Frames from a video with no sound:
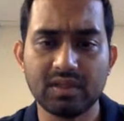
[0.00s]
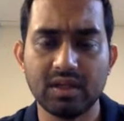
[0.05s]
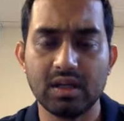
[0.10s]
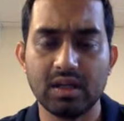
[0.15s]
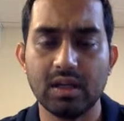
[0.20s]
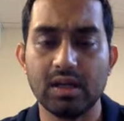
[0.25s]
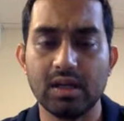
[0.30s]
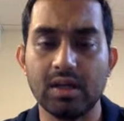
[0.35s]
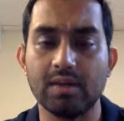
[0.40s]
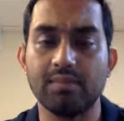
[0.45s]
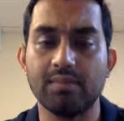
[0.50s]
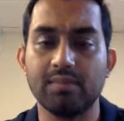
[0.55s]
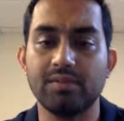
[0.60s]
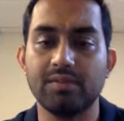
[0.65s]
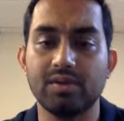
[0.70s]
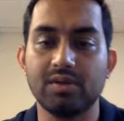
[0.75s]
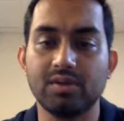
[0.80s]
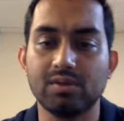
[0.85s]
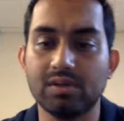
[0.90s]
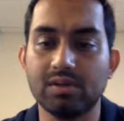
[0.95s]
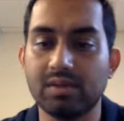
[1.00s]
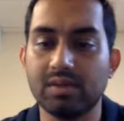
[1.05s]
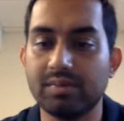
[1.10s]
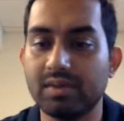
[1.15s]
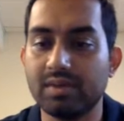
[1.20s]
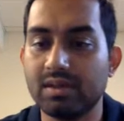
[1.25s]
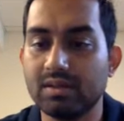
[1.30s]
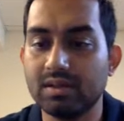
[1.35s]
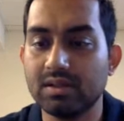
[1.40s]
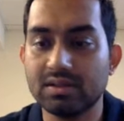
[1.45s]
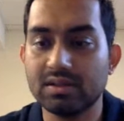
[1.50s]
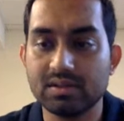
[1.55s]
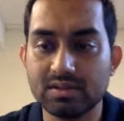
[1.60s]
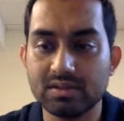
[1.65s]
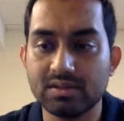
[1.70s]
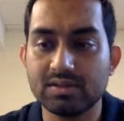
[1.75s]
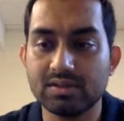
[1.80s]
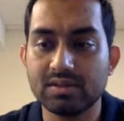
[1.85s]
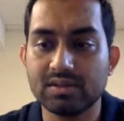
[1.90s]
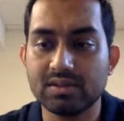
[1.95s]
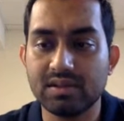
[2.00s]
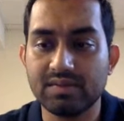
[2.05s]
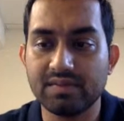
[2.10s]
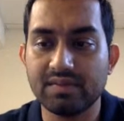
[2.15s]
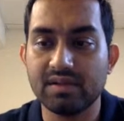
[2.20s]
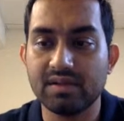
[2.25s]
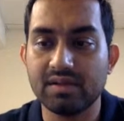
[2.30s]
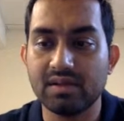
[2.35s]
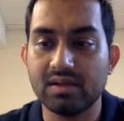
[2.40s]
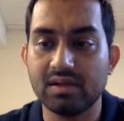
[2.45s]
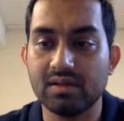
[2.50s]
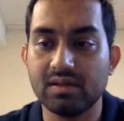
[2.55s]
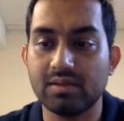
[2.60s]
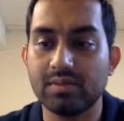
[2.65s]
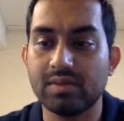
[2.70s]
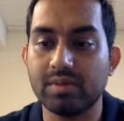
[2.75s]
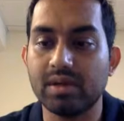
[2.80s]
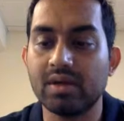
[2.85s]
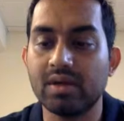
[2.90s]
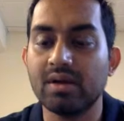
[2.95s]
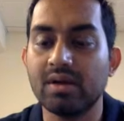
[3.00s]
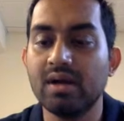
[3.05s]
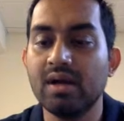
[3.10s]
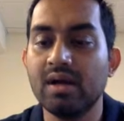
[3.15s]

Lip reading: clipping, so it's definitely a little bit better.